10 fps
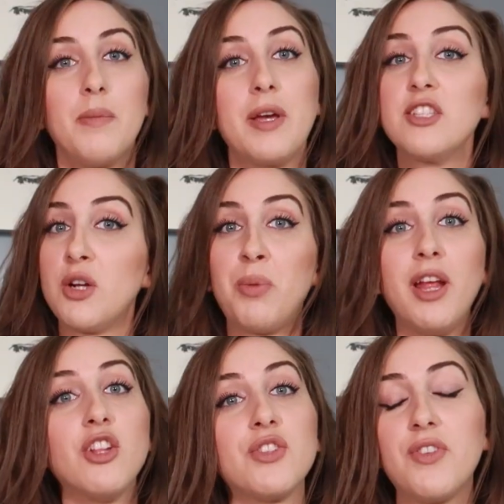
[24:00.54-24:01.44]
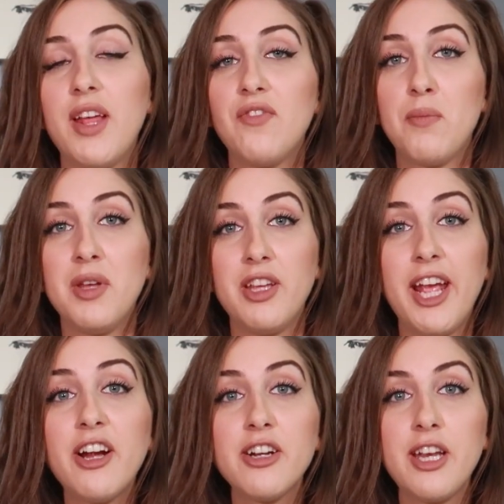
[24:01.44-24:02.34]
Because our brain looks for that
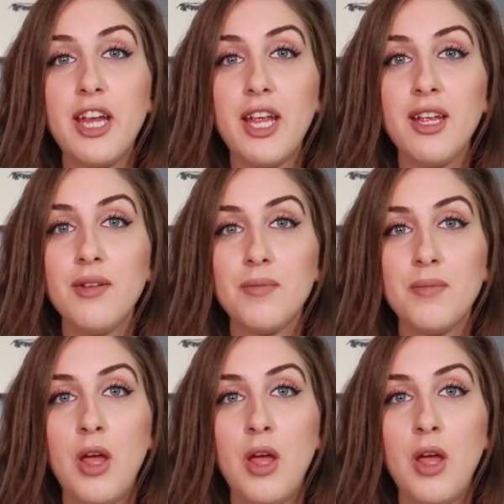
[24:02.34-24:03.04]
familiarity.